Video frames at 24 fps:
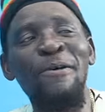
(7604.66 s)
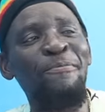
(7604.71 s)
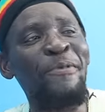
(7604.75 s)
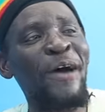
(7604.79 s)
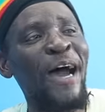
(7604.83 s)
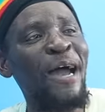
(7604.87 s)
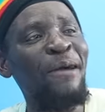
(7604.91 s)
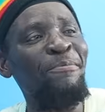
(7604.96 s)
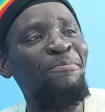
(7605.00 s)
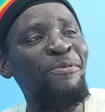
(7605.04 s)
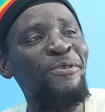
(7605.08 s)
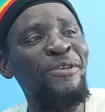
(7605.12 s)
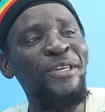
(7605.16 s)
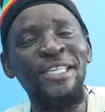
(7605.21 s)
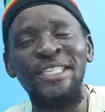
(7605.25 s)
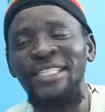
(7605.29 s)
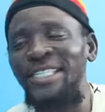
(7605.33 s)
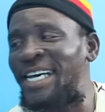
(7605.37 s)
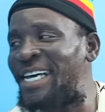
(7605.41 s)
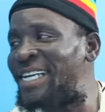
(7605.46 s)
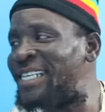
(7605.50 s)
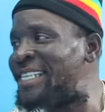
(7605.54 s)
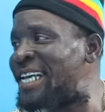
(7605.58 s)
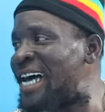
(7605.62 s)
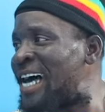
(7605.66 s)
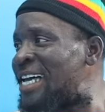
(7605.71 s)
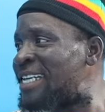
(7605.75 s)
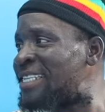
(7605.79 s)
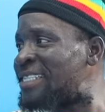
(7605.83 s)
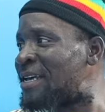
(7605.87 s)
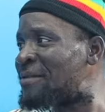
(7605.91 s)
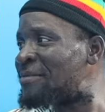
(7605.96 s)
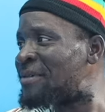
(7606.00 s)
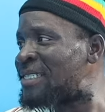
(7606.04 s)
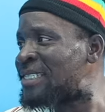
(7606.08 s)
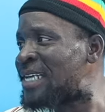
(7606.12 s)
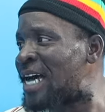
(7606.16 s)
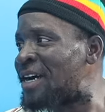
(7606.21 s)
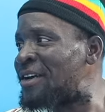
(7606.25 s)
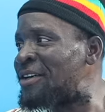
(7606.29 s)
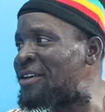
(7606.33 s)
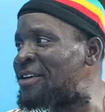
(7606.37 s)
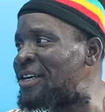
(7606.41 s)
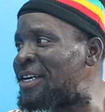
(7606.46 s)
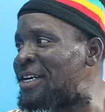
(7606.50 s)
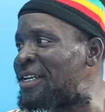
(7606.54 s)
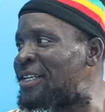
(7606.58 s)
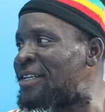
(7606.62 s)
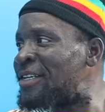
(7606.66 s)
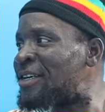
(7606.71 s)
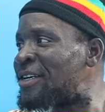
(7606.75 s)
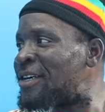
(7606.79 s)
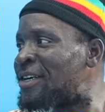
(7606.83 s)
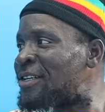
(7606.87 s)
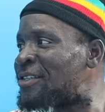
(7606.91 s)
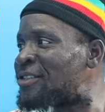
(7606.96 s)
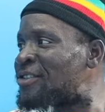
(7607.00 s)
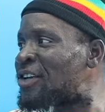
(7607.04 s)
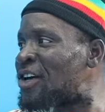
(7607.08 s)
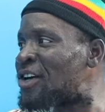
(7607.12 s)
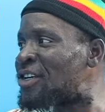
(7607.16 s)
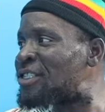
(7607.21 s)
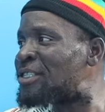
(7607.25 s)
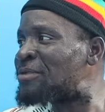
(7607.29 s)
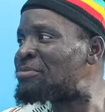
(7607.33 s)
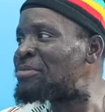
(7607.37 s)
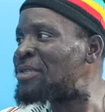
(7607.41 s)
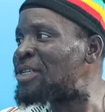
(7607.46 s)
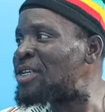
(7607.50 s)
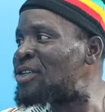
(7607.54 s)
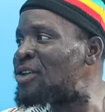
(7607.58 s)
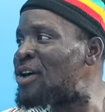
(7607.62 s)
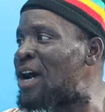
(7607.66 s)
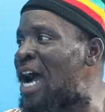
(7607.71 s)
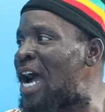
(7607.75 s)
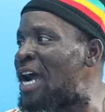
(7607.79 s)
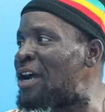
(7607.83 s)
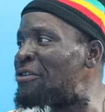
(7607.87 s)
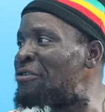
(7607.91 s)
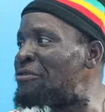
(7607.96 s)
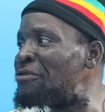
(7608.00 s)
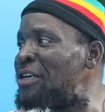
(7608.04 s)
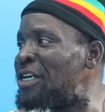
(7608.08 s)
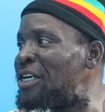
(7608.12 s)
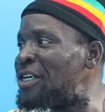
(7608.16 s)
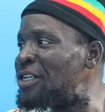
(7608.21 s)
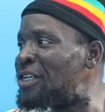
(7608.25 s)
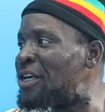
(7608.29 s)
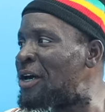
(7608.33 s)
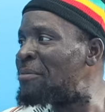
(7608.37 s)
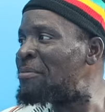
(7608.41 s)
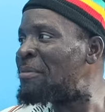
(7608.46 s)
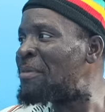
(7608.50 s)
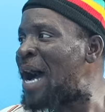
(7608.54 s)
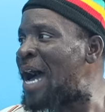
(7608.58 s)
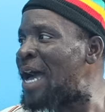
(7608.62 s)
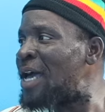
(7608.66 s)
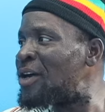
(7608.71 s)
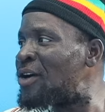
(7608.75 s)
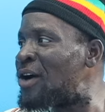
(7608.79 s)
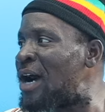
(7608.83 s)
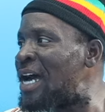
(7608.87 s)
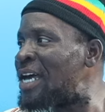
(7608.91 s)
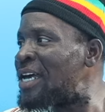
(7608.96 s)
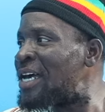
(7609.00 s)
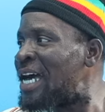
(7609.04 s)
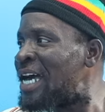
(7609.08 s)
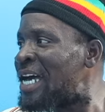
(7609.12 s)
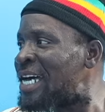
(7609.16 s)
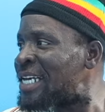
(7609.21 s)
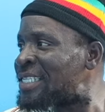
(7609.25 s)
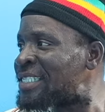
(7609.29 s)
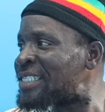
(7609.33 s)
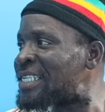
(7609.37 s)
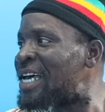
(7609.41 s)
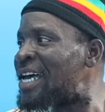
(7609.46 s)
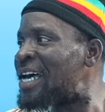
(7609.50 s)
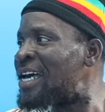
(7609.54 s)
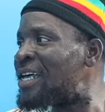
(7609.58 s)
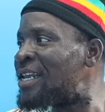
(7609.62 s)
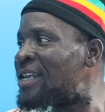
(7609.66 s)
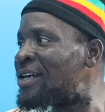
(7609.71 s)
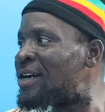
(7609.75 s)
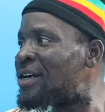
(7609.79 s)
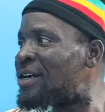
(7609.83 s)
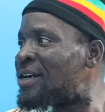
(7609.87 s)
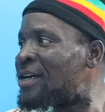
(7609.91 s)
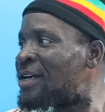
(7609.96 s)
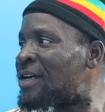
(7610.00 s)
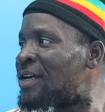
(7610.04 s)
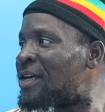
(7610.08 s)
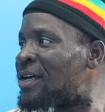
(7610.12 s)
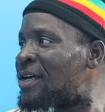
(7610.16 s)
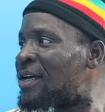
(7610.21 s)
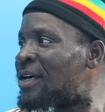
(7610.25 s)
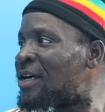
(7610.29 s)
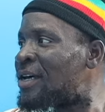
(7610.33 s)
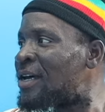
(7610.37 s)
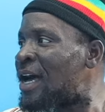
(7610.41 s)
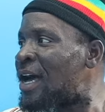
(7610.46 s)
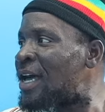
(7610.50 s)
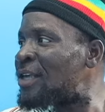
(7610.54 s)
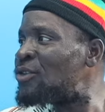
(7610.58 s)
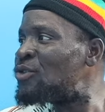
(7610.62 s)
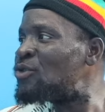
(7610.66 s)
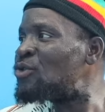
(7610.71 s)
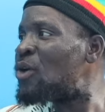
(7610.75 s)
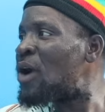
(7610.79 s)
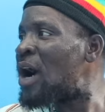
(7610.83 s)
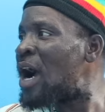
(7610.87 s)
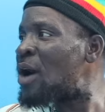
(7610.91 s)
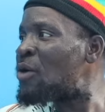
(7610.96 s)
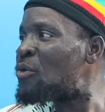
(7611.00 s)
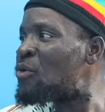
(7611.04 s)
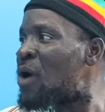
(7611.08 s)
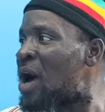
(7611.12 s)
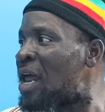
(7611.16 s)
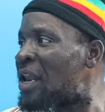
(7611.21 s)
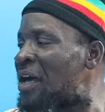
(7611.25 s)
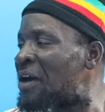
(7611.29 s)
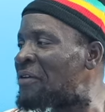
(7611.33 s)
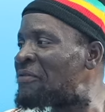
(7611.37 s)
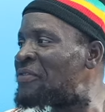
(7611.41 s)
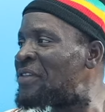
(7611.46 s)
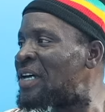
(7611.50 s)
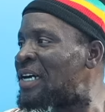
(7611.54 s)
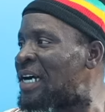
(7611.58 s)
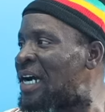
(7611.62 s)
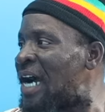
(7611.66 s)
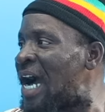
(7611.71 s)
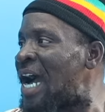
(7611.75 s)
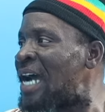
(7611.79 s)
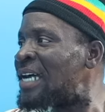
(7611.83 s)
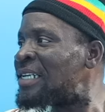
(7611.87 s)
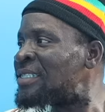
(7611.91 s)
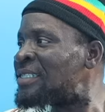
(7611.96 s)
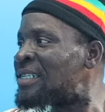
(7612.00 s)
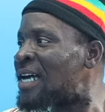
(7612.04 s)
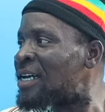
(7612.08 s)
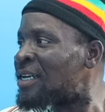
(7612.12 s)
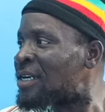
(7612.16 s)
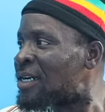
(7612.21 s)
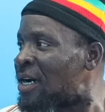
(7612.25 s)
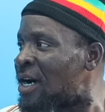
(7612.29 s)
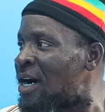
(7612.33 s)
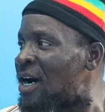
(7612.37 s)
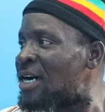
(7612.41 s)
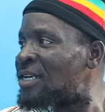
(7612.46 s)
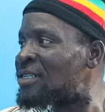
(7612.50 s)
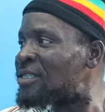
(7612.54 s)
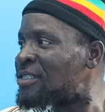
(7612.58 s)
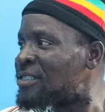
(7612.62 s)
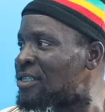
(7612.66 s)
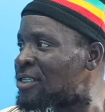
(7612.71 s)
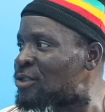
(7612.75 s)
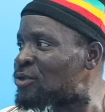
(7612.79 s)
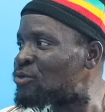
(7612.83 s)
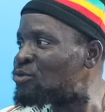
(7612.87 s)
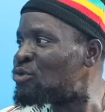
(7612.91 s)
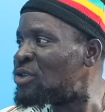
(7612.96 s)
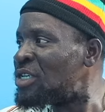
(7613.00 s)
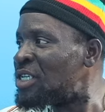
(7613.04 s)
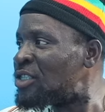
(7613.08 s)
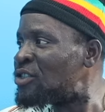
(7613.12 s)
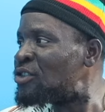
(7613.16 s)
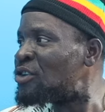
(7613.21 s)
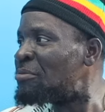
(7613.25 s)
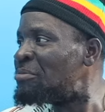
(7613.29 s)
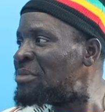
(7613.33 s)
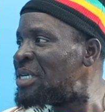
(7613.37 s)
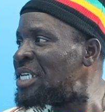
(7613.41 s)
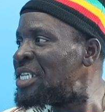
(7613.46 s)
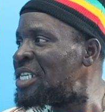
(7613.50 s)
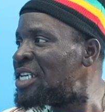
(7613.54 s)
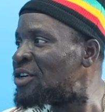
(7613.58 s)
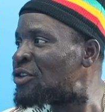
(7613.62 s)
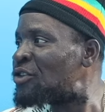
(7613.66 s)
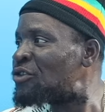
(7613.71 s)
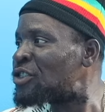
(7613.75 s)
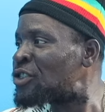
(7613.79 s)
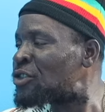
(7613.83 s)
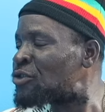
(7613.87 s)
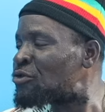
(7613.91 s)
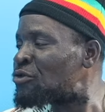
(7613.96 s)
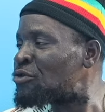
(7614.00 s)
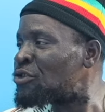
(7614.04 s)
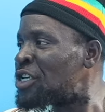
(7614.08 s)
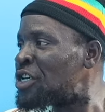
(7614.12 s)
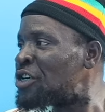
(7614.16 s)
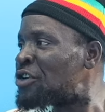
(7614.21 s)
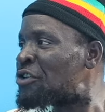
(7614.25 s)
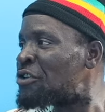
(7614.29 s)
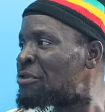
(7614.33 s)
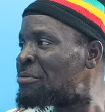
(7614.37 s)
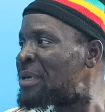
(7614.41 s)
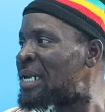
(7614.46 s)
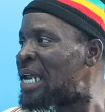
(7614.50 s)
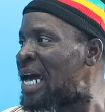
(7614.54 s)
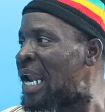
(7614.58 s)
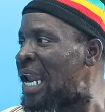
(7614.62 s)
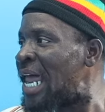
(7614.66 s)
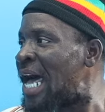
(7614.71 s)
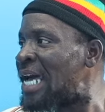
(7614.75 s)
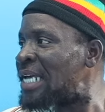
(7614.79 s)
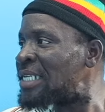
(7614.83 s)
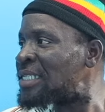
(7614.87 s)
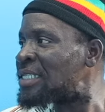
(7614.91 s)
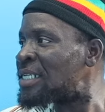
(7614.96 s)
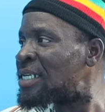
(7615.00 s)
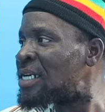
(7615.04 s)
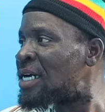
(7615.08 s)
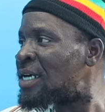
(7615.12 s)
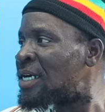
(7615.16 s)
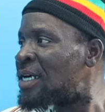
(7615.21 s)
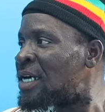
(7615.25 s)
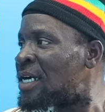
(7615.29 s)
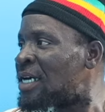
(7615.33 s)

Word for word: up at that, and say, Mr. trust me, you know, I read your bio and your essay, you know. You are one of the guys that caused this weed to be decriminalized. You, know.